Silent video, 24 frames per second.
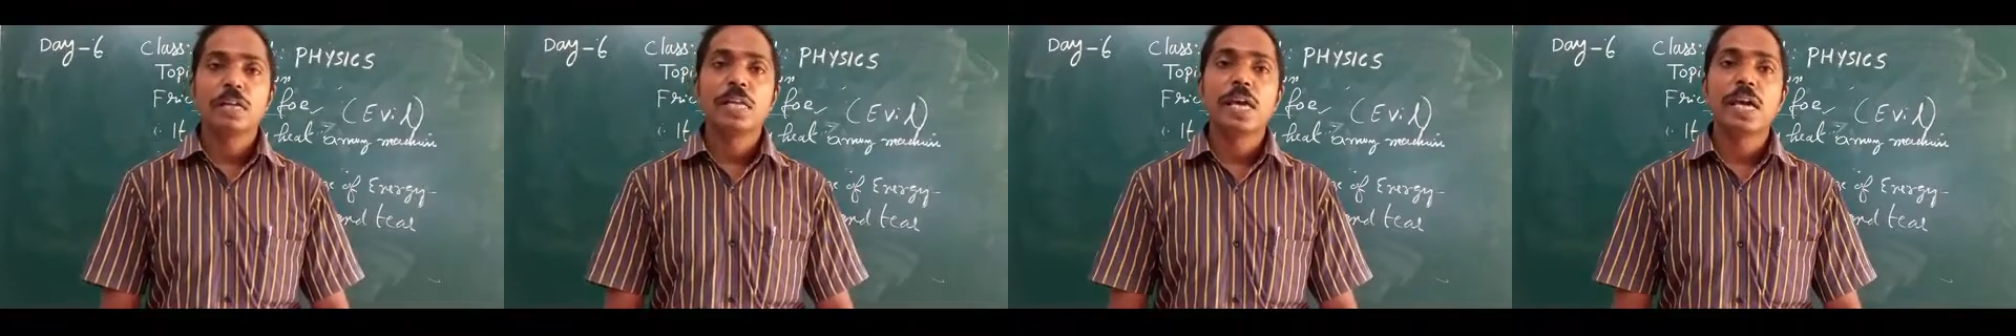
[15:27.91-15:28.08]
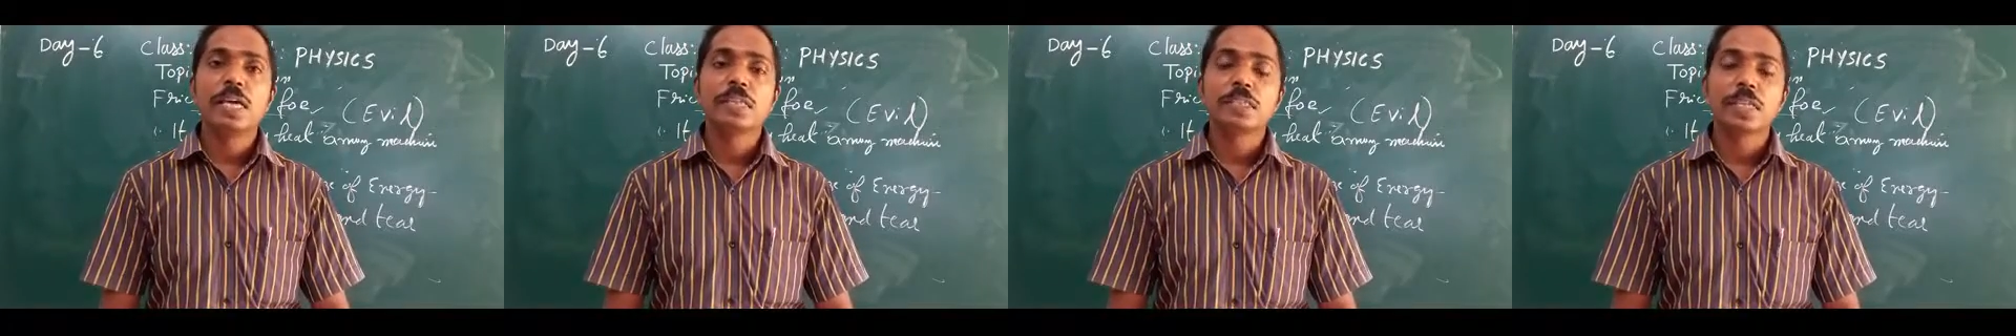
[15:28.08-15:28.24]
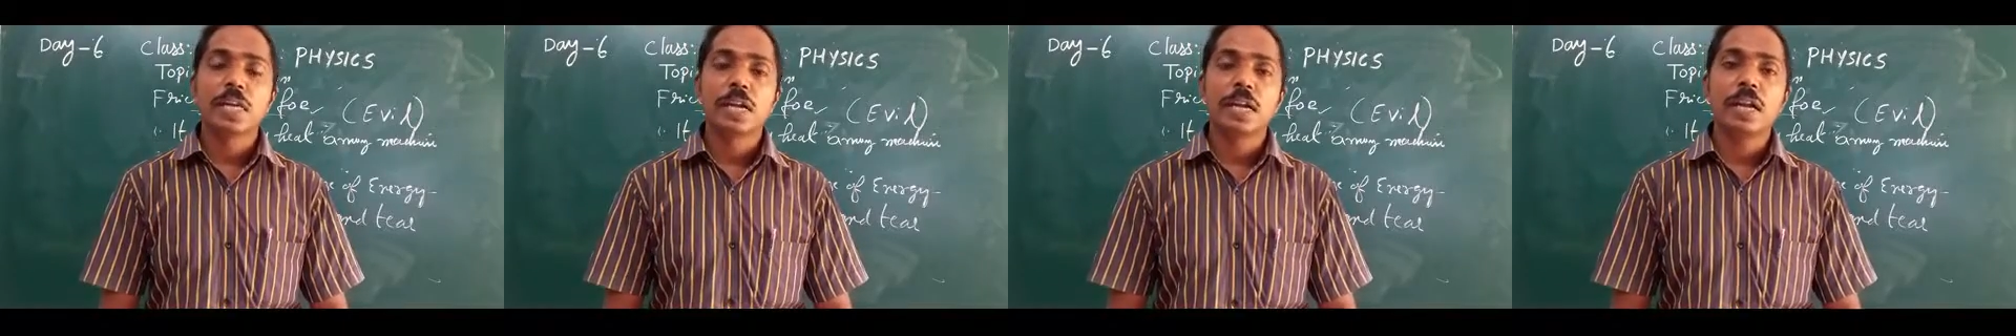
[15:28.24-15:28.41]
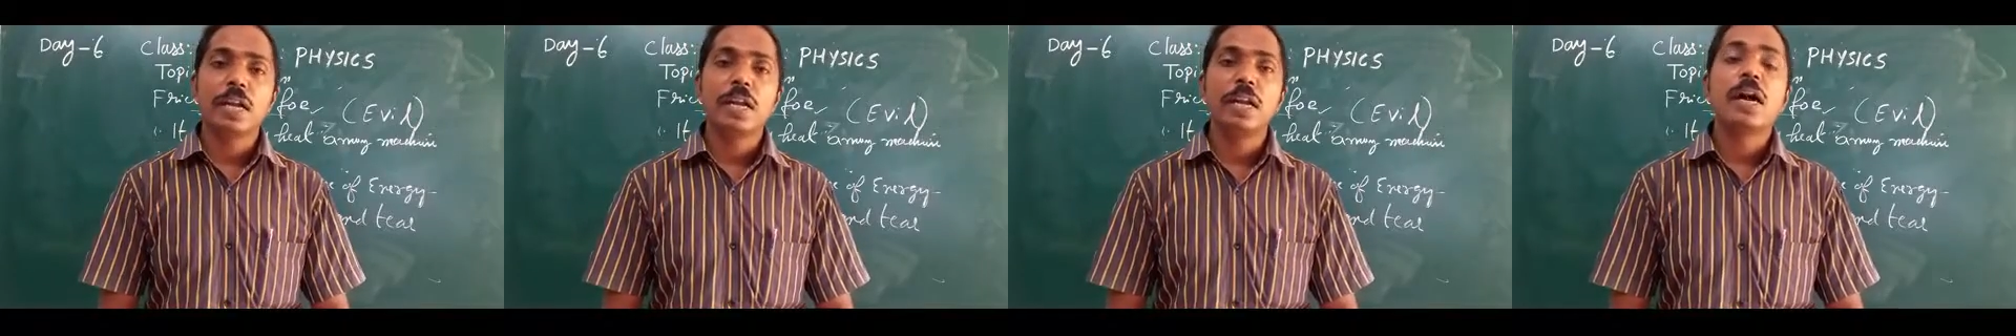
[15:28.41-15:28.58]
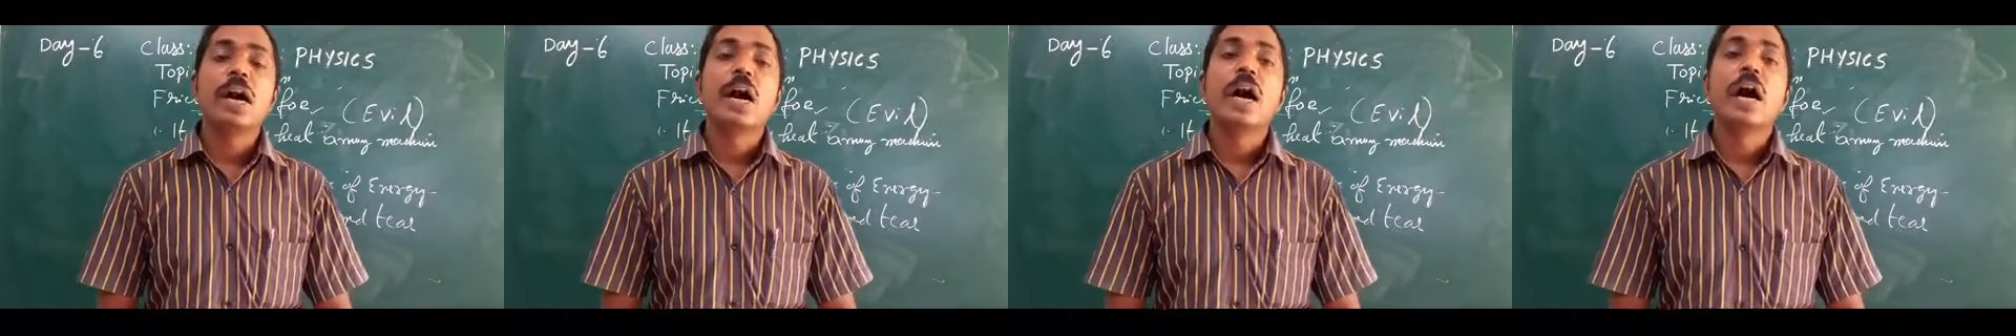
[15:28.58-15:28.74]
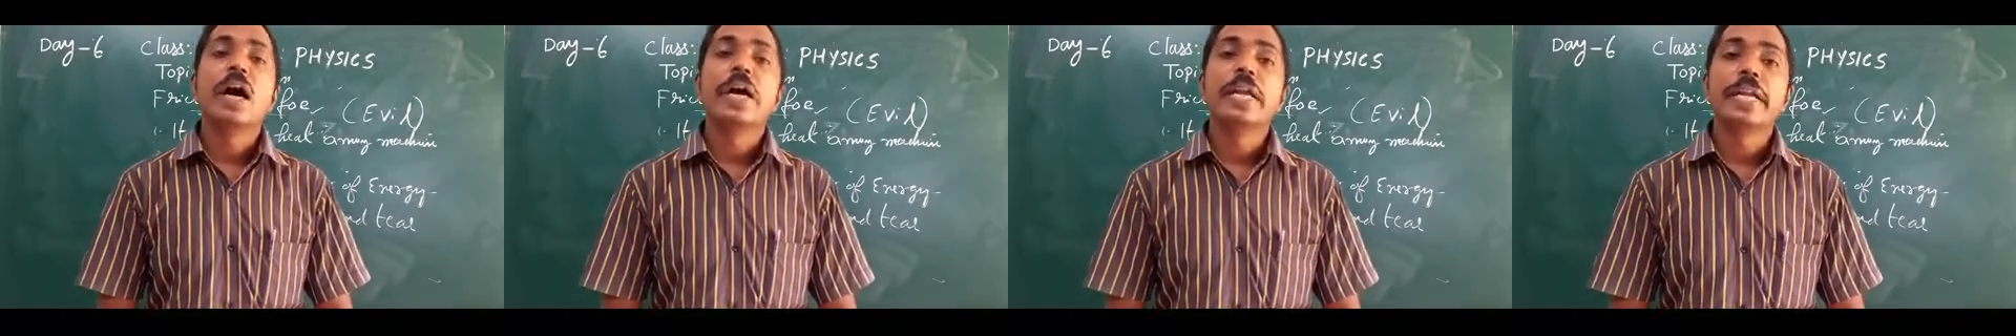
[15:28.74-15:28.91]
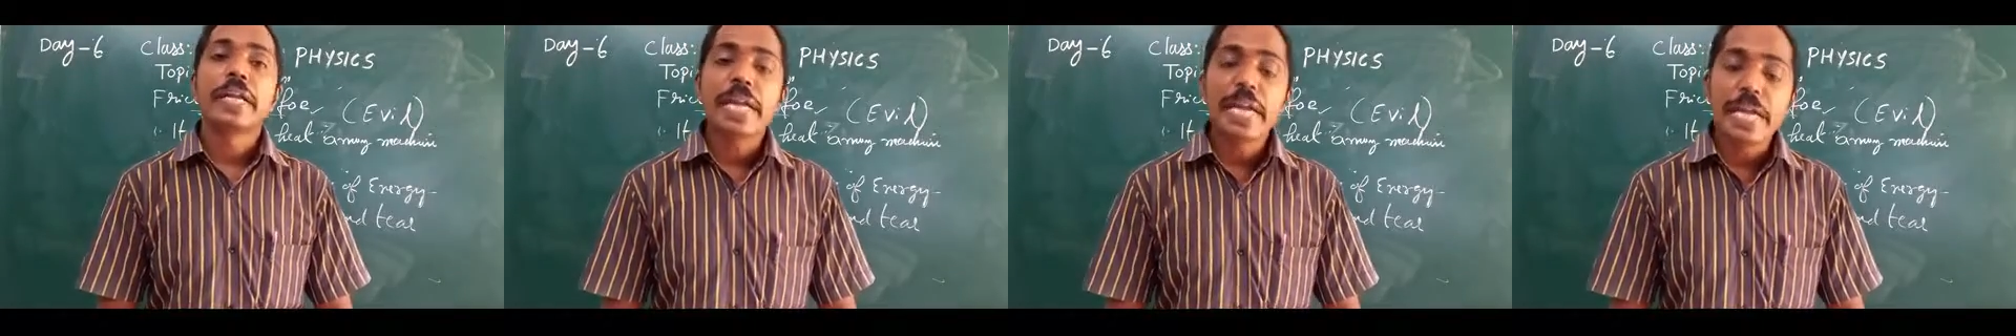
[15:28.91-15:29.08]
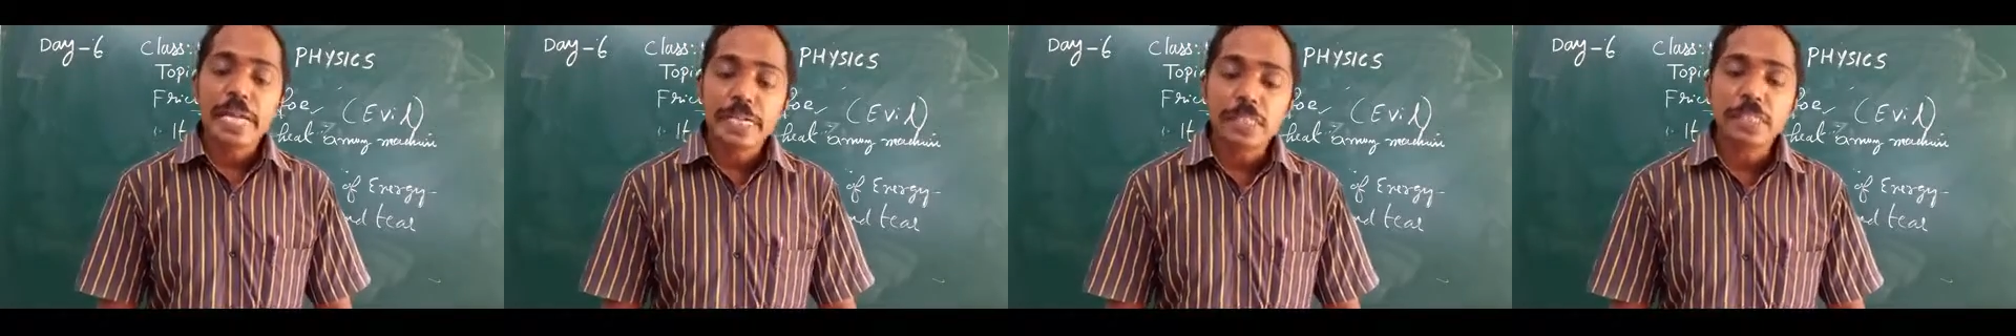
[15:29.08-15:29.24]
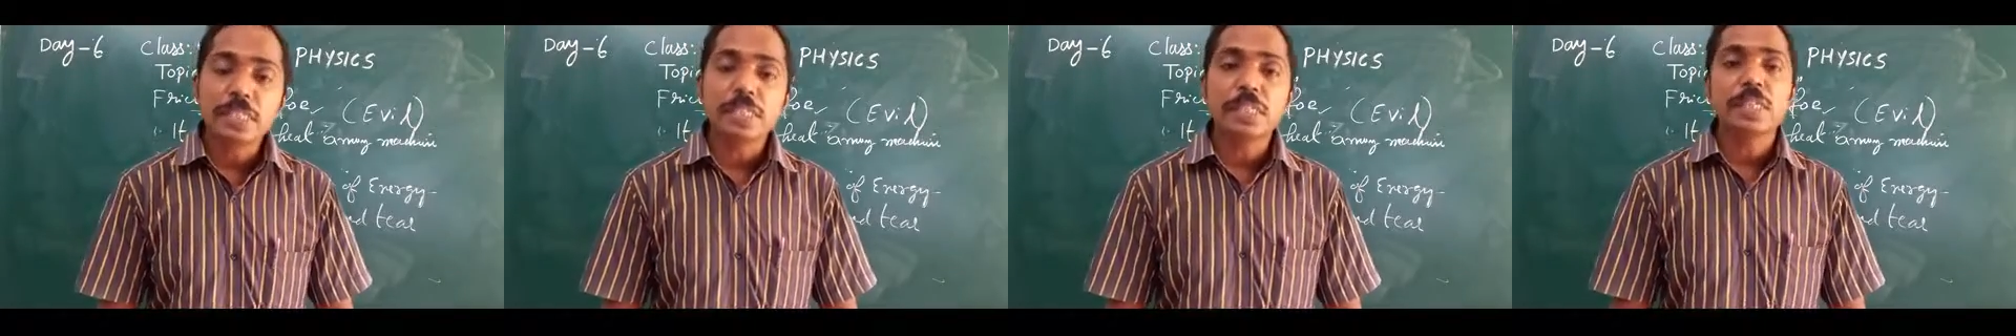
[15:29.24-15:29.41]
Dear children,
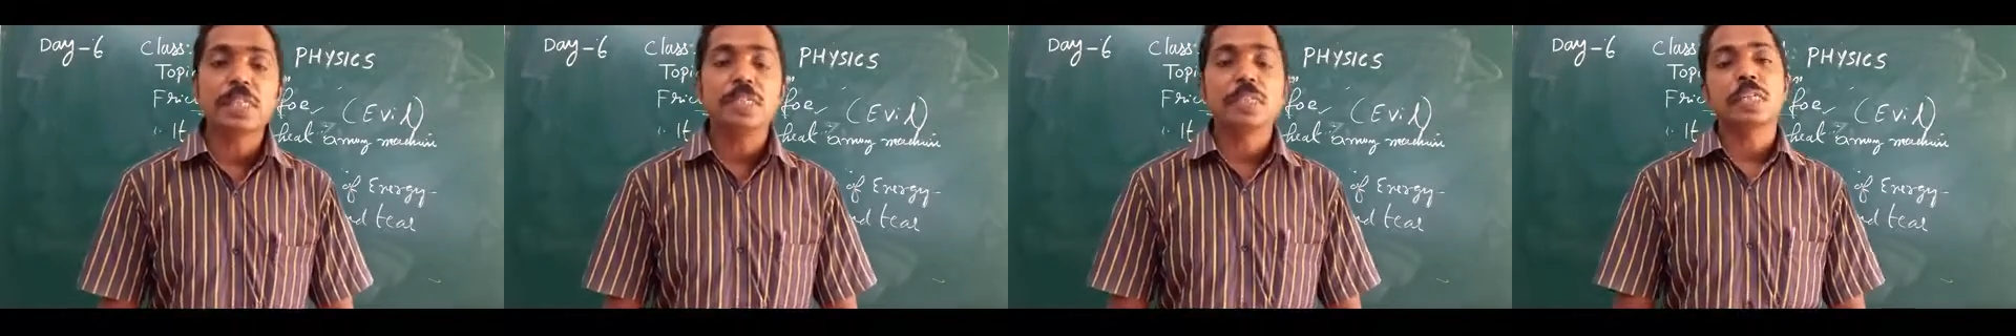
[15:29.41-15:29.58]
read the